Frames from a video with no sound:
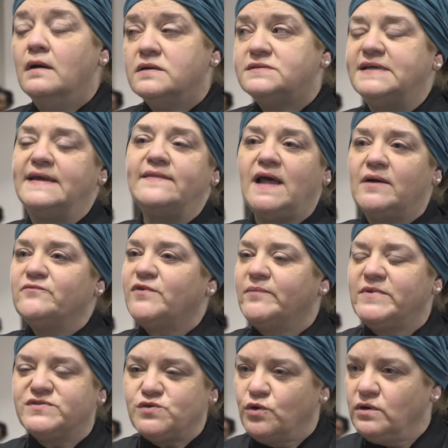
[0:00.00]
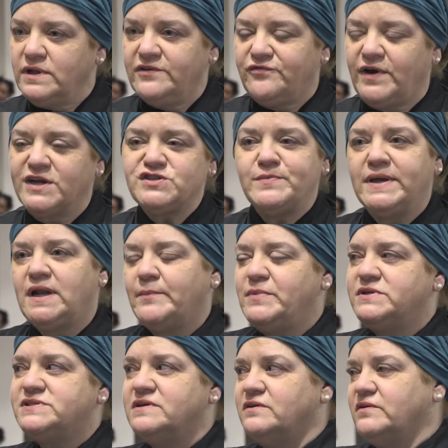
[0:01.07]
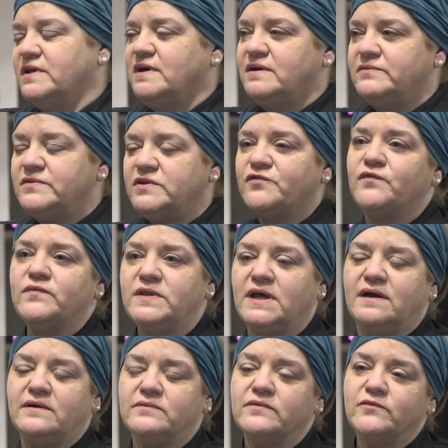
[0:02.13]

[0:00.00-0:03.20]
Seeing them from the squirrely freshman up until the, the, the